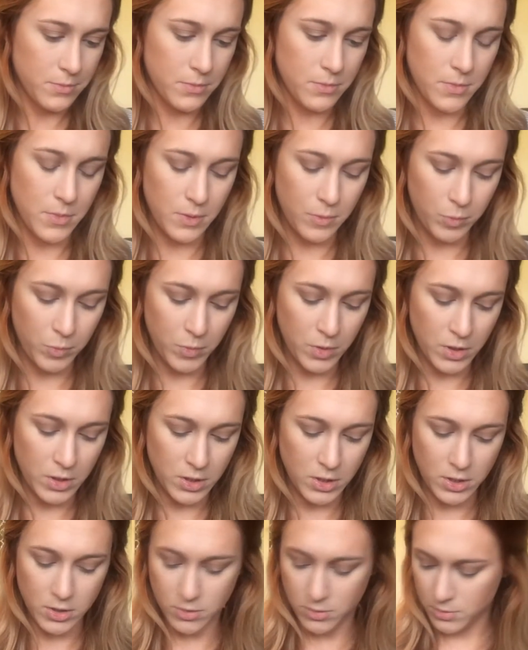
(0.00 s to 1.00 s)
And I'm going
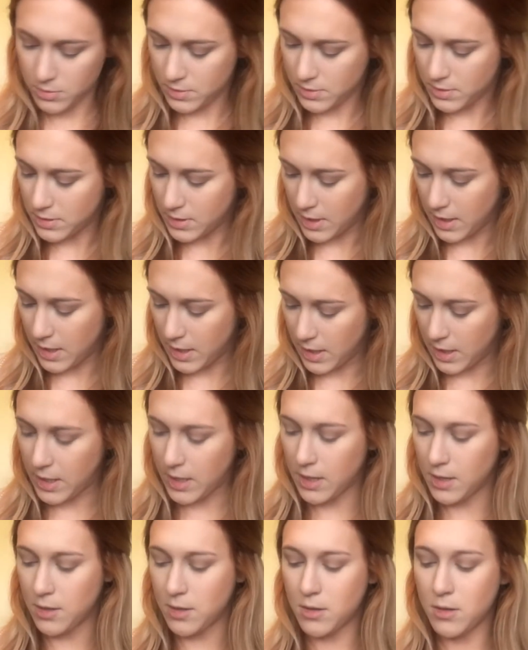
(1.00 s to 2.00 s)
to use
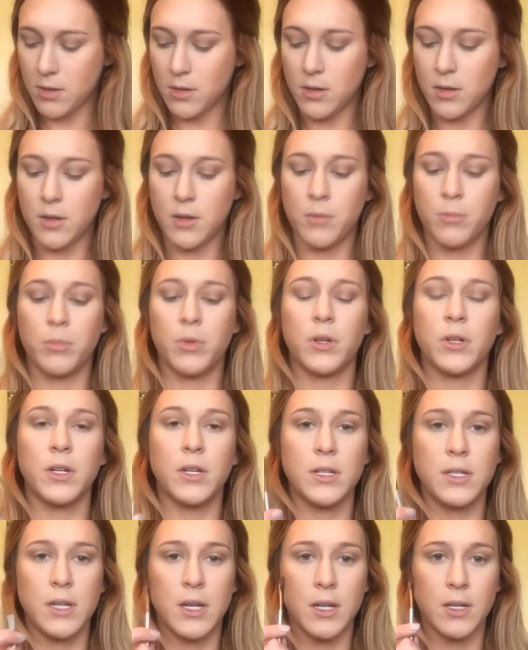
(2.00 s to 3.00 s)
a
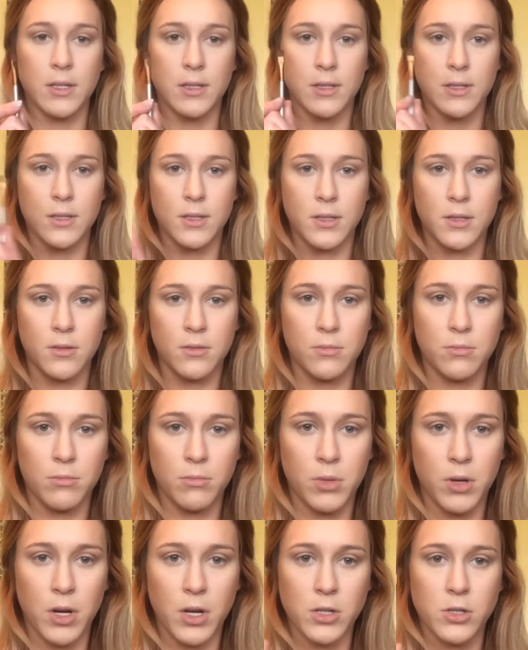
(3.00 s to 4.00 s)
pretty dense
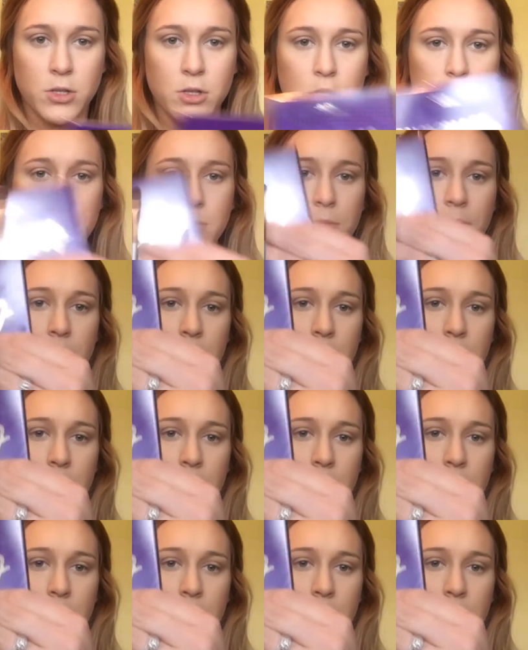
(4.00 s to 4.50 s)
brush.